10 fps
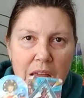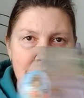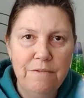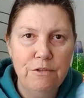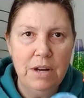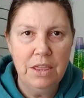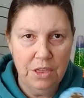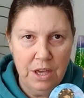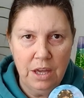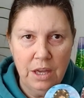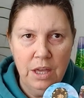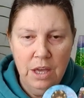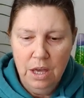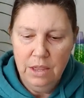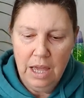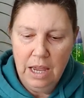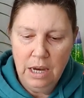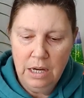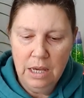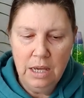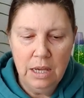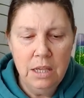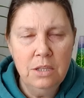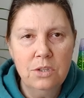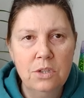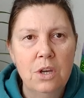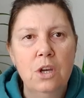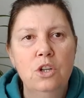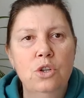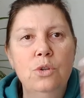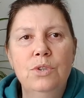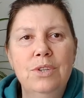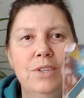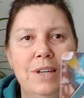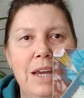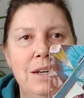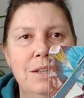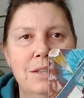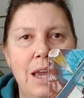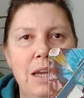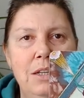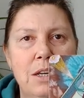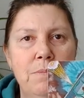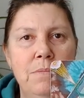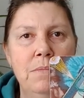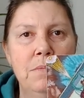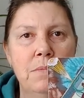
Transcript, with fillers: everything that he needs to sustain his kingdom.